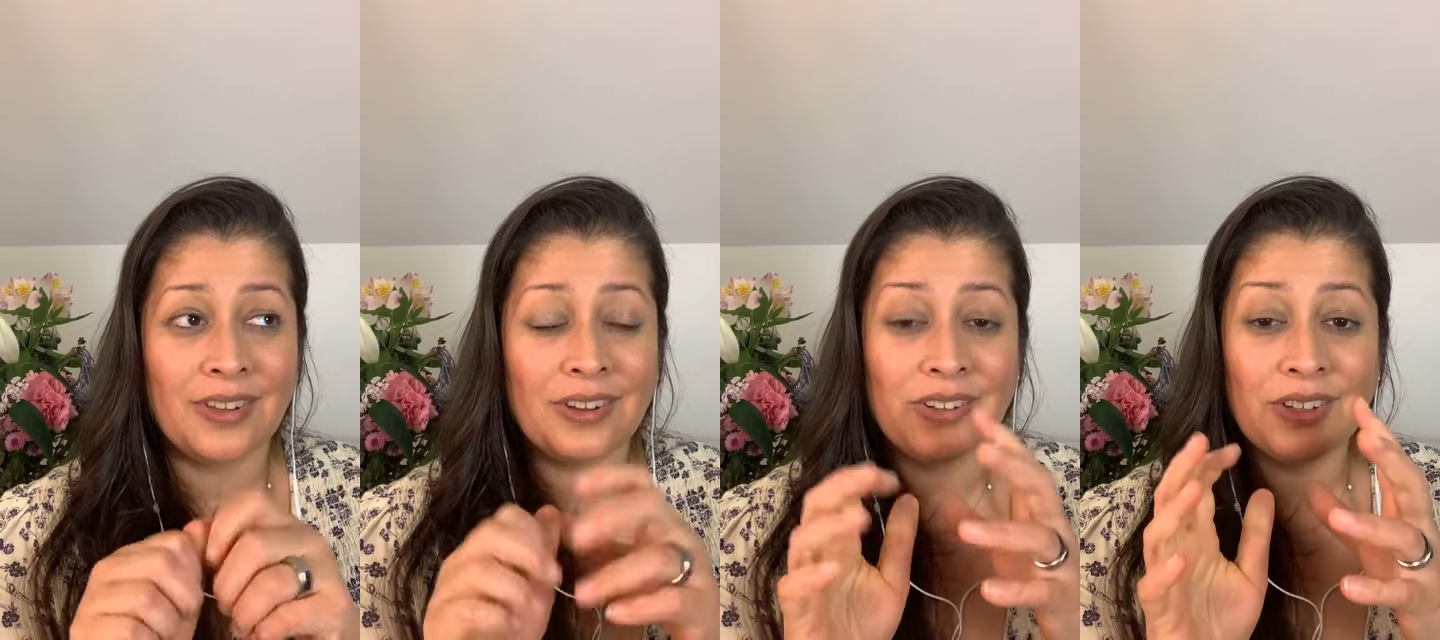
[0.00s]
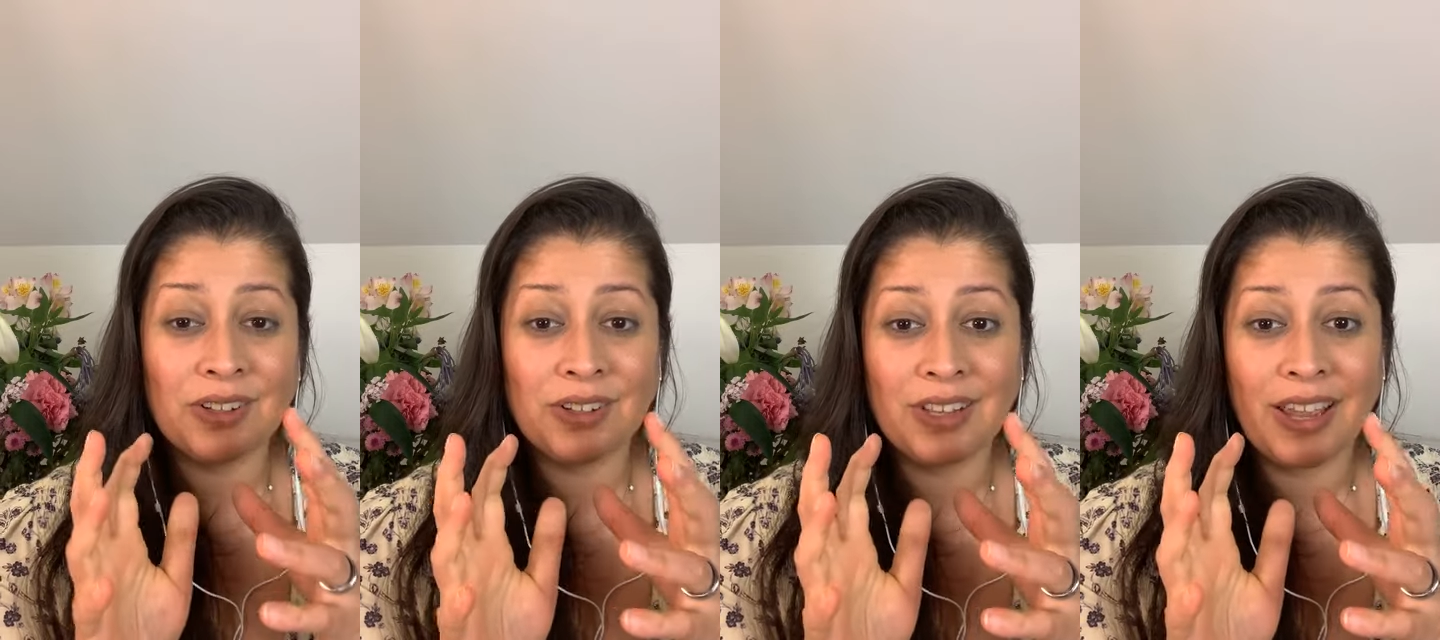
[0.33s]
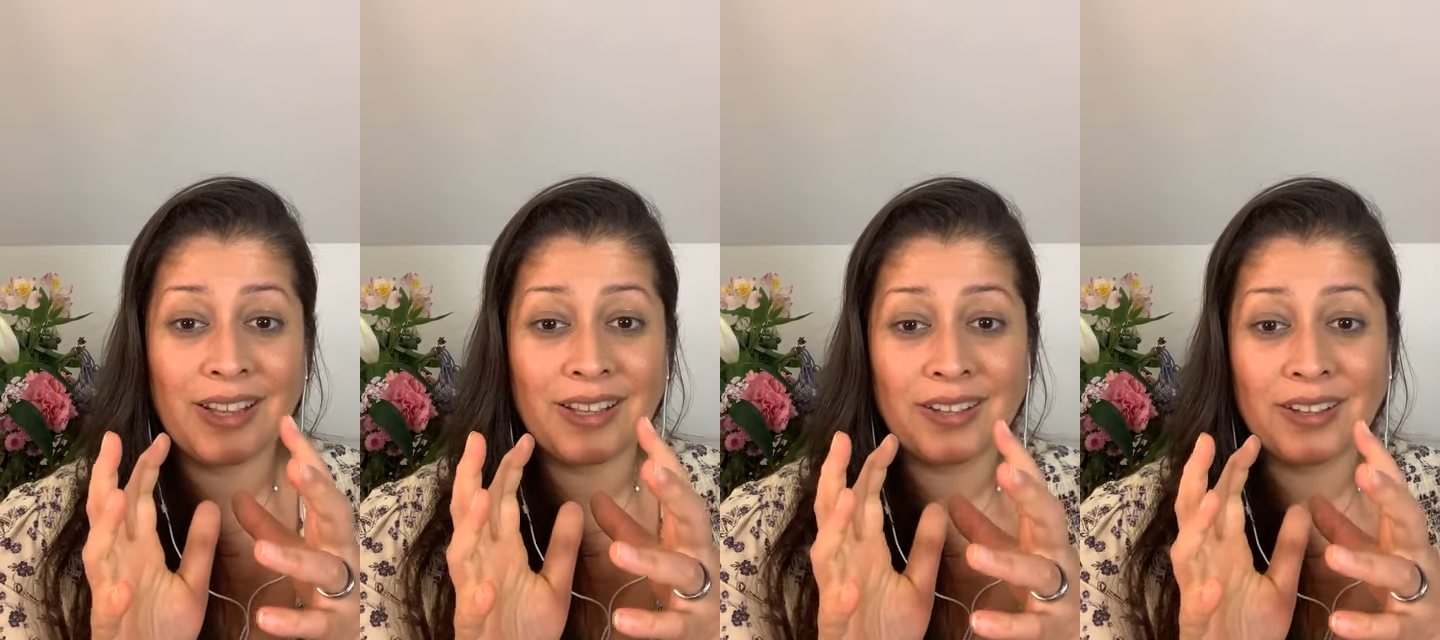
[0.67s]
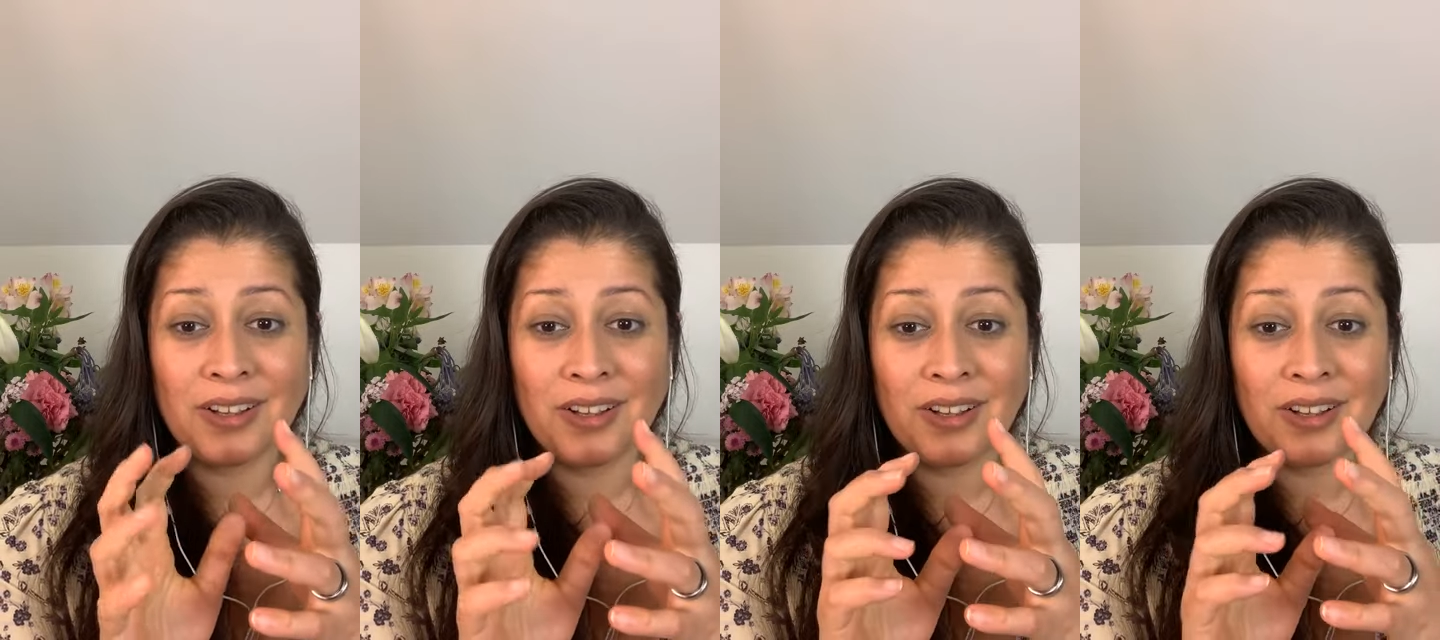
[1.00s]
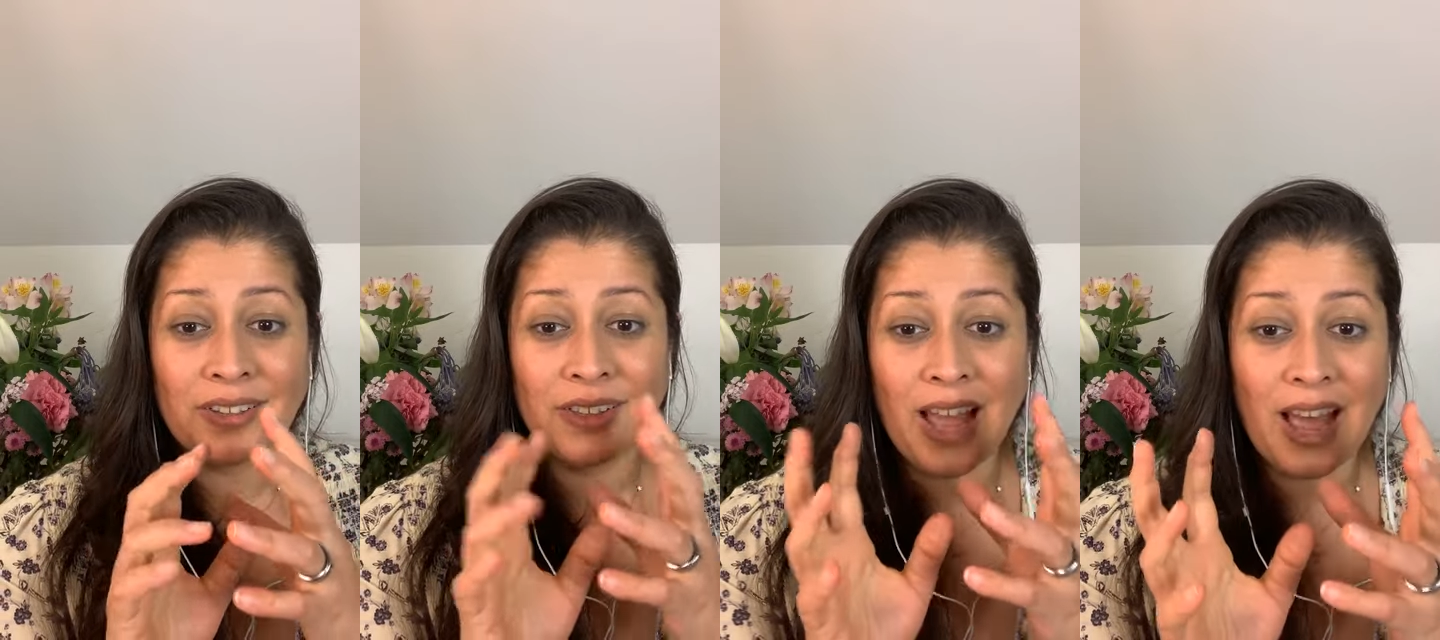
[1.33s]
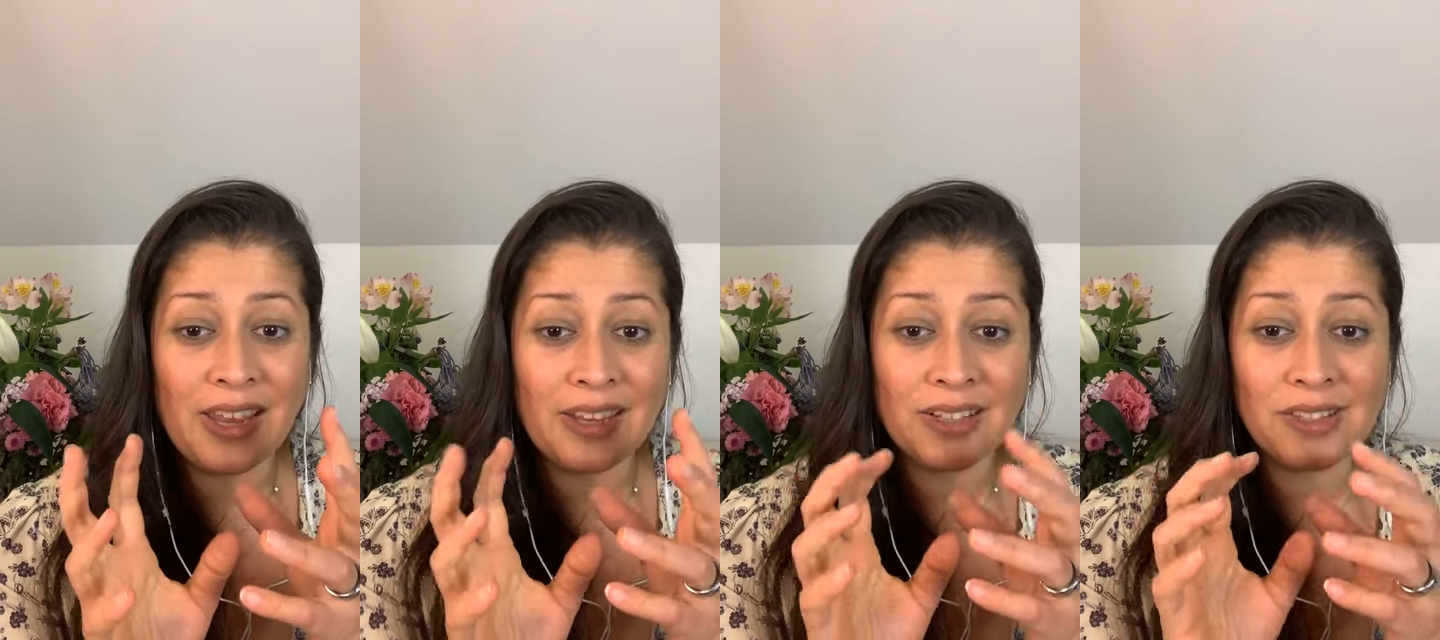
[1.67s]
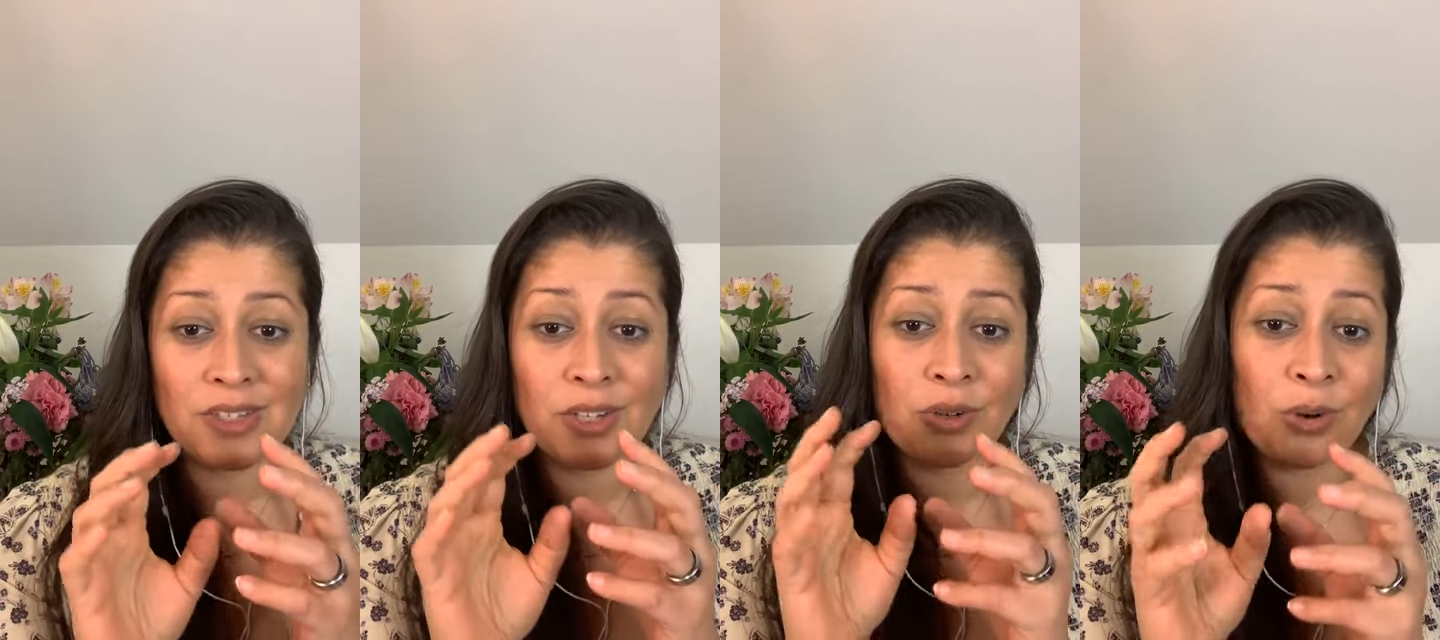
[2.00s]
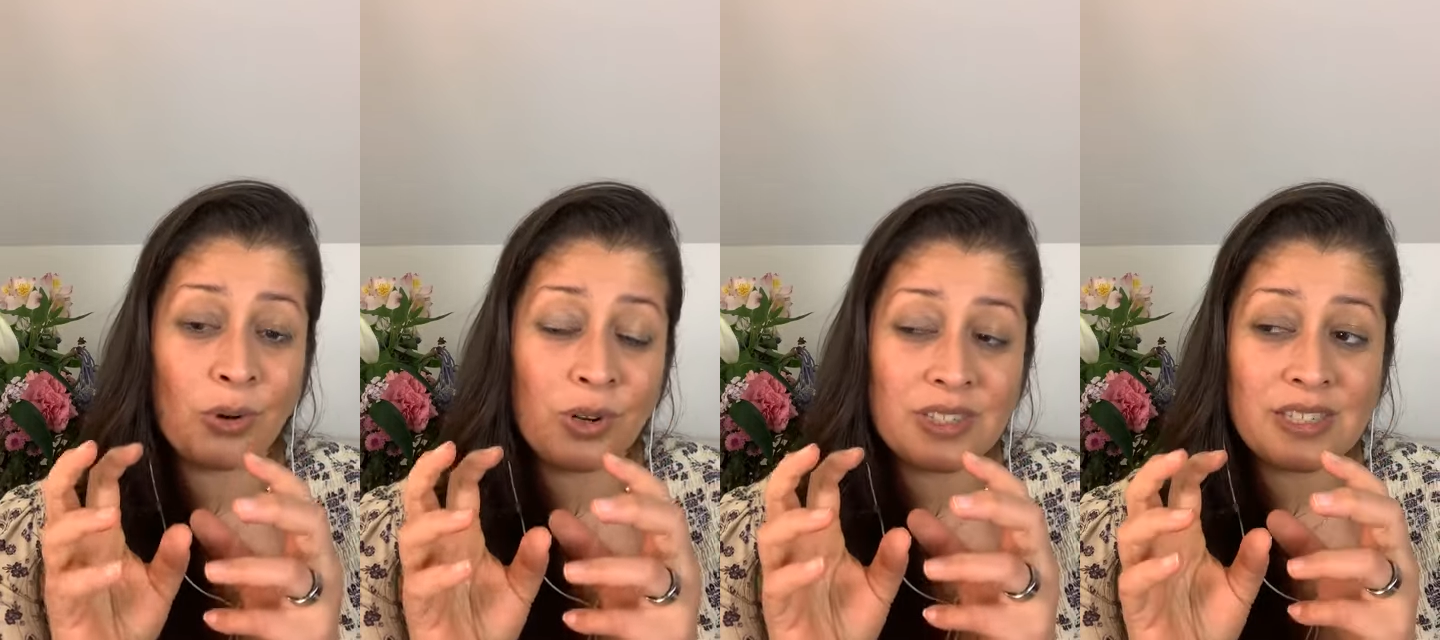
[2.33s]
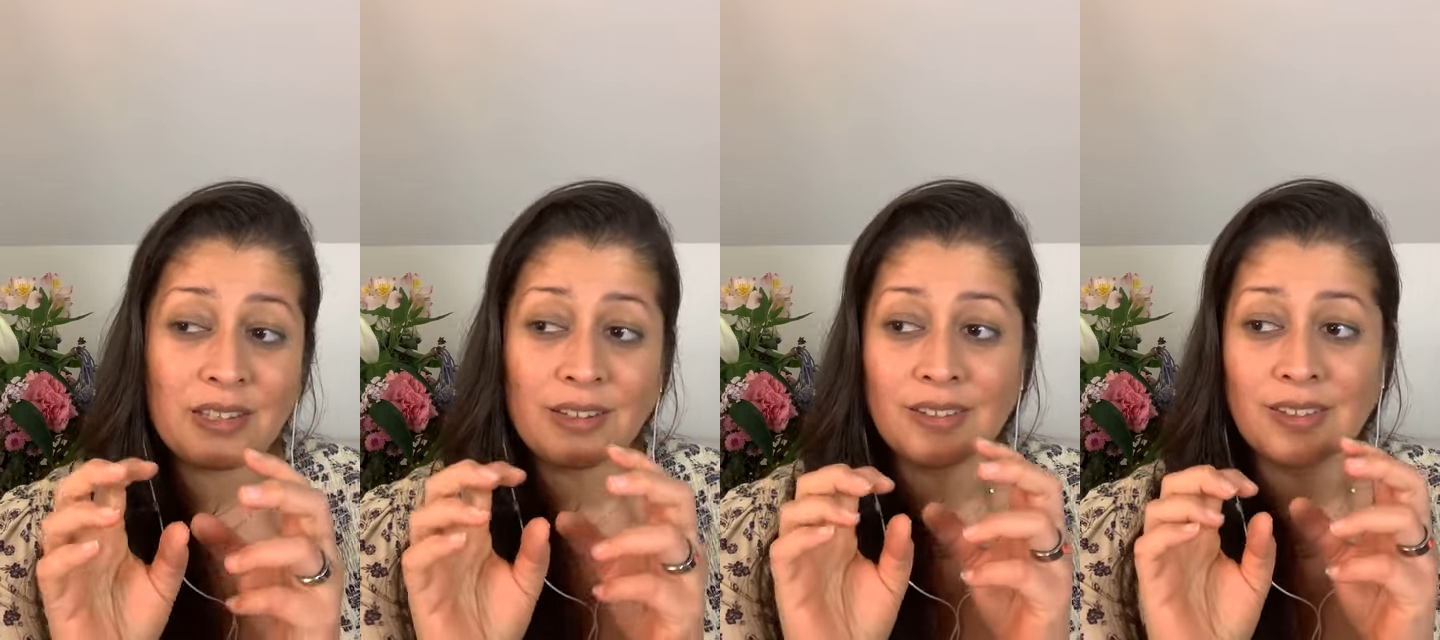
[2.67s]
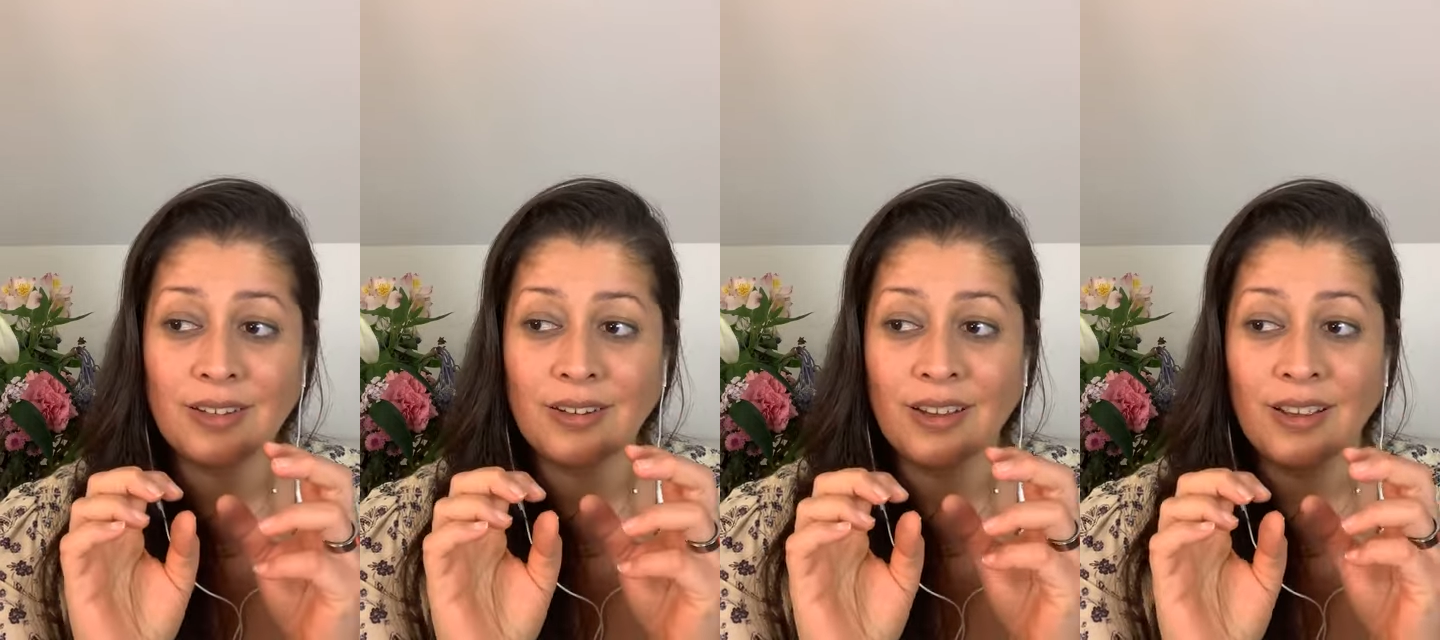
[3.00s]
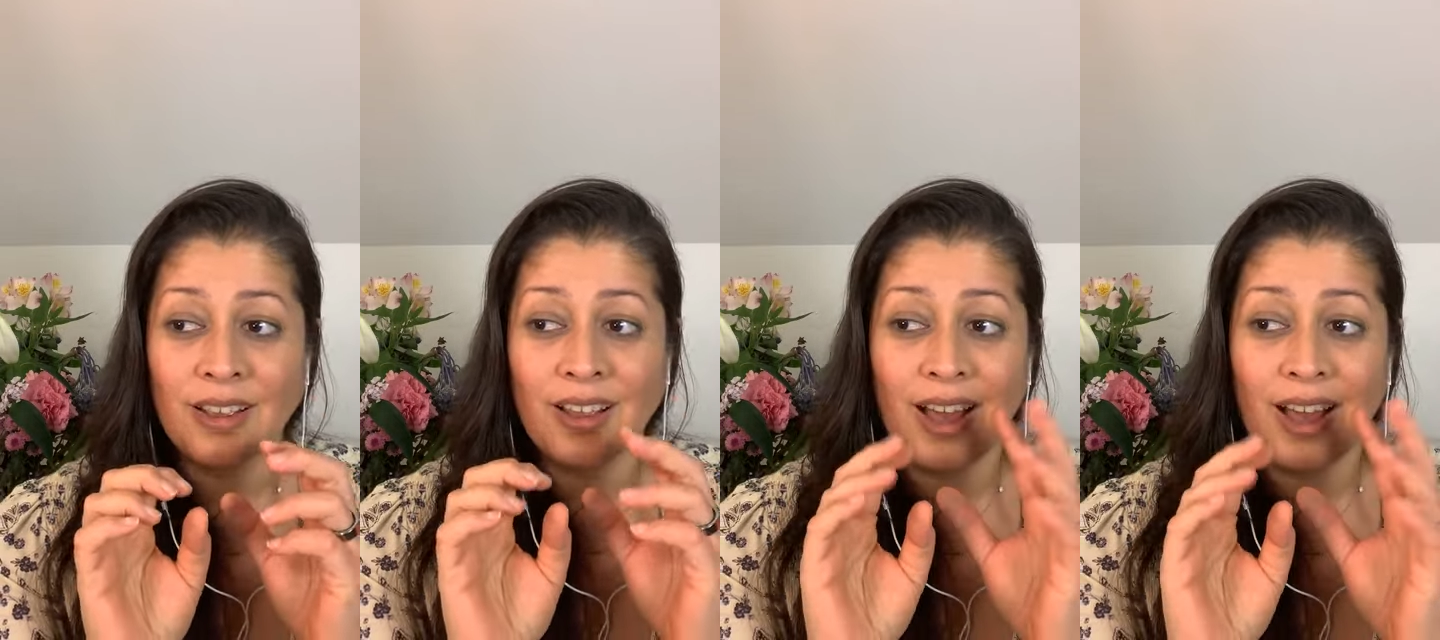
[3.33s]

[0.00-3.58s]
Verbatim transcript: their little like lions and horses, and